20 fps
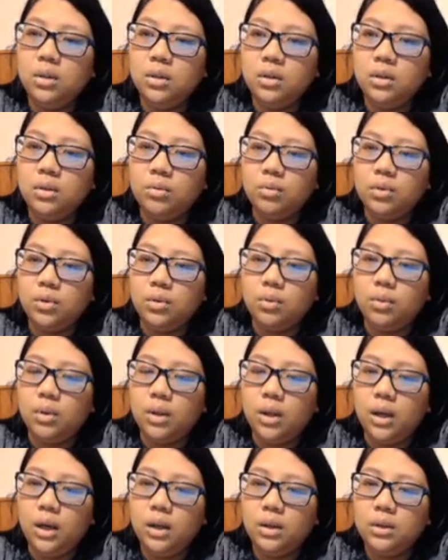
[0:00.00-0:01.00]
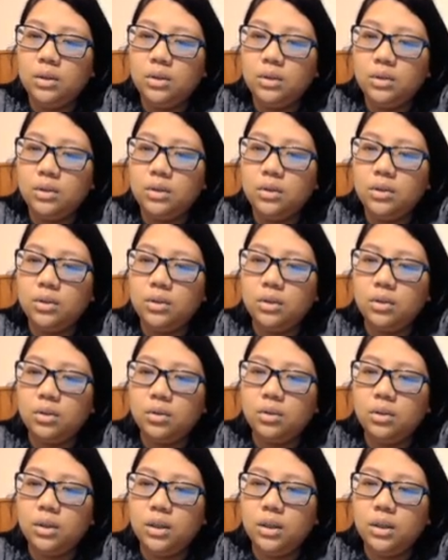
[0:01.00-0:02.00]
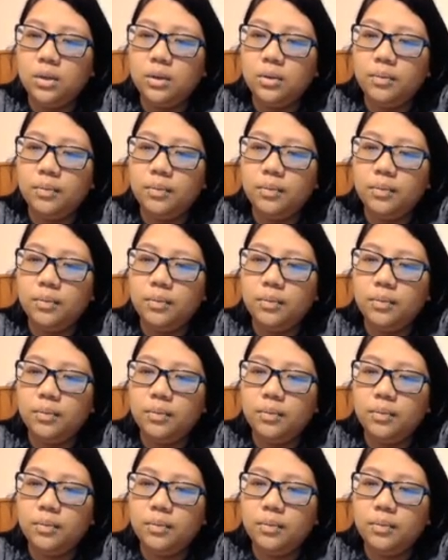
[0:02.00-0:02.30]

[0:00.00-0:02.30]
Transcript: We'll do that. So now